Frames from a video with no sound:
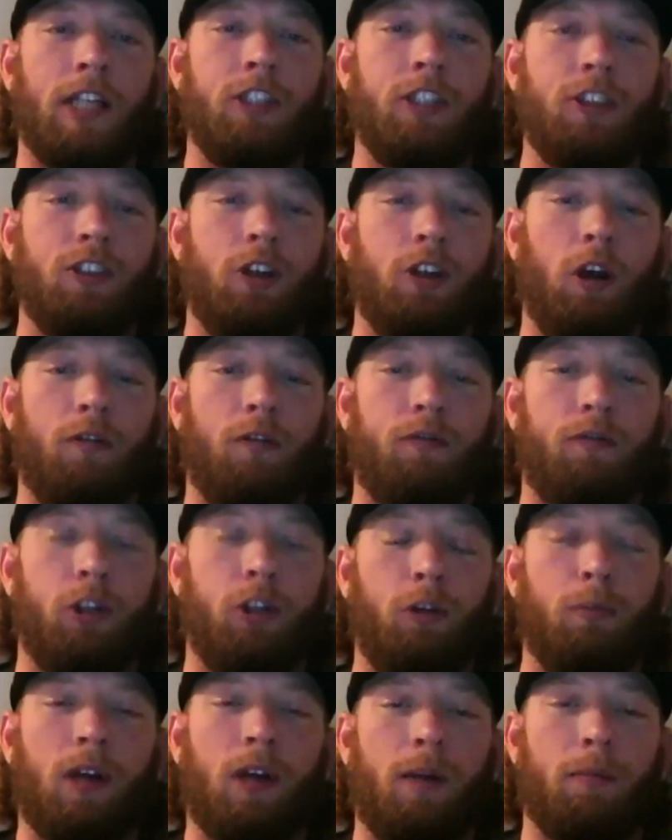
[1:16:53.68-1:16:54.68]
you can go to
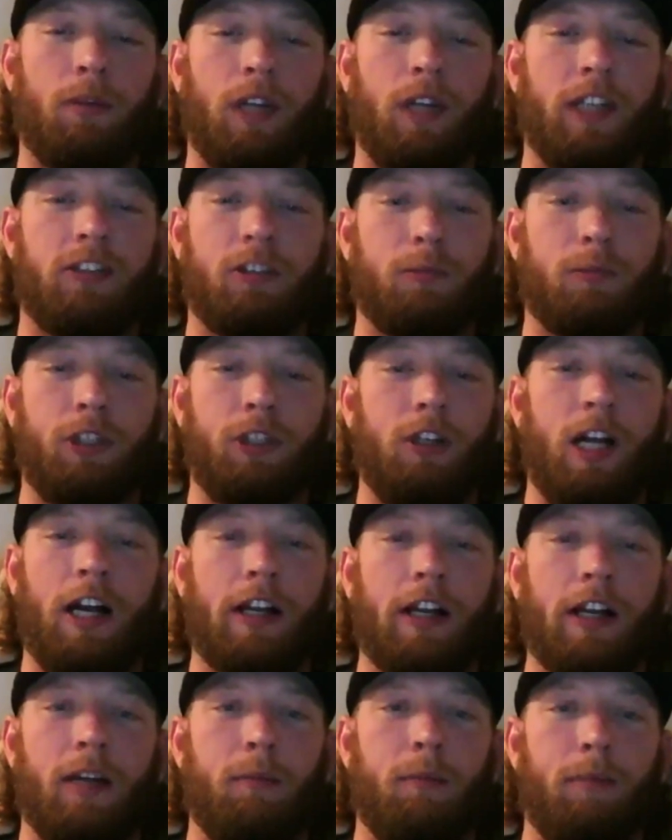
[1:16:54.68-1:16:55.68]
food prep places, but you're
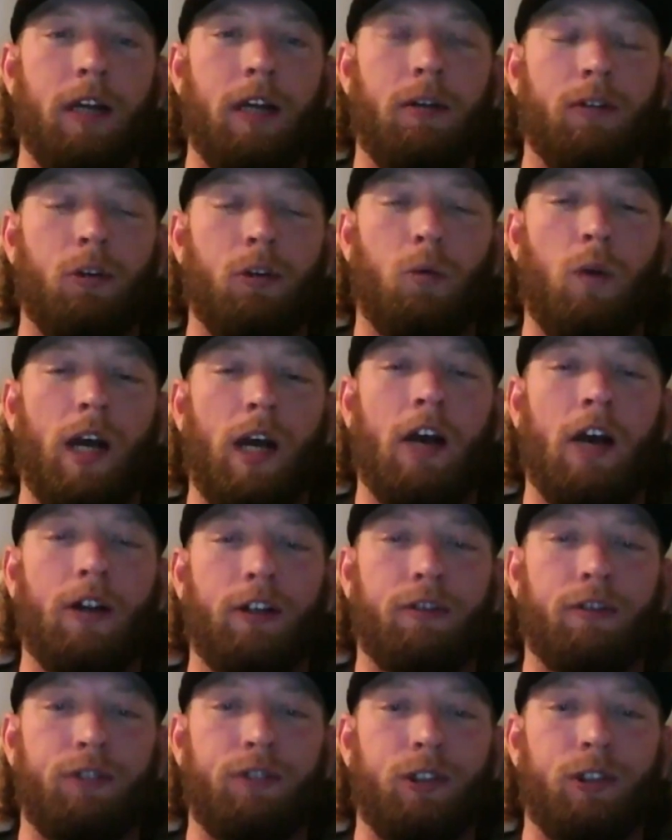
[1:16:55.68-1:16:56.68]
not going to be able to weigh out
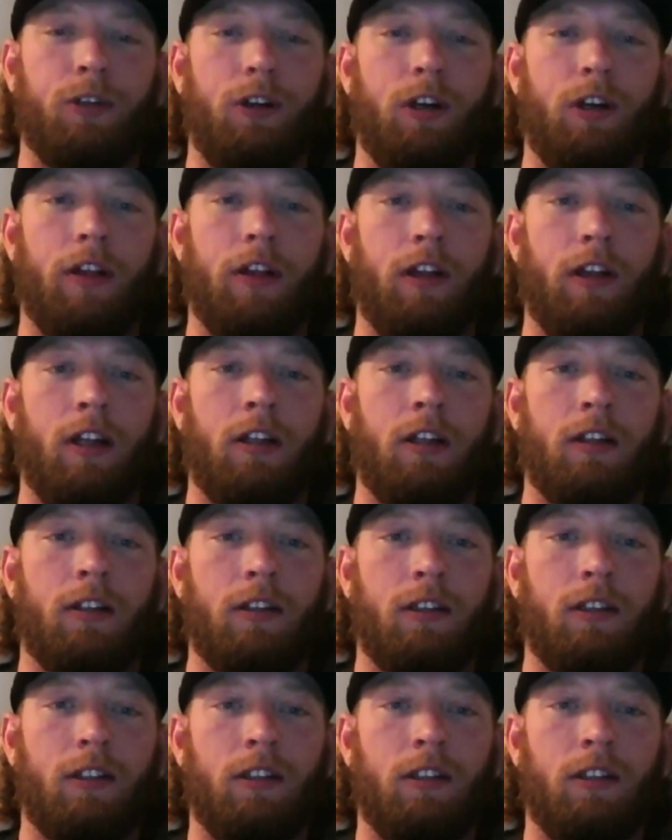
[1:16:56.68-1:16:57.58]
your food or any of that.